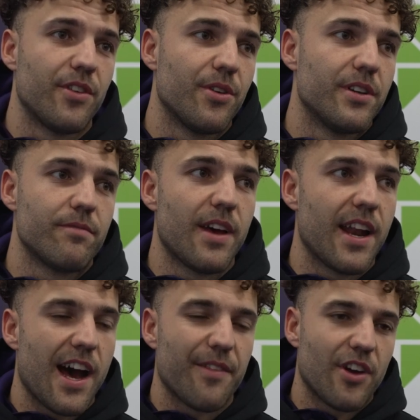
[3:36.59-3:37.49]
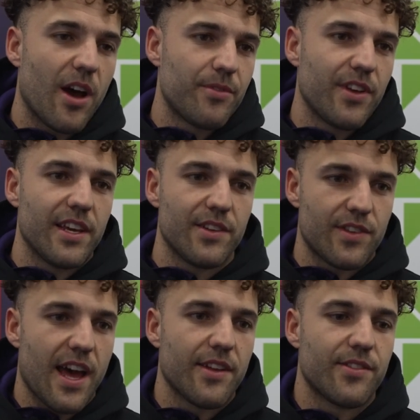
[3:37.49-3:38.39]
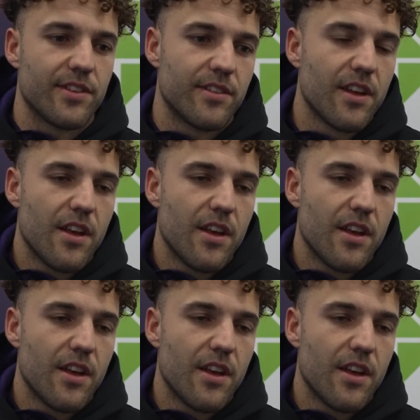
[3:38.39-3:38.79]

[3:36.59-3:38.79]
do it at halftime, seeing his stats. And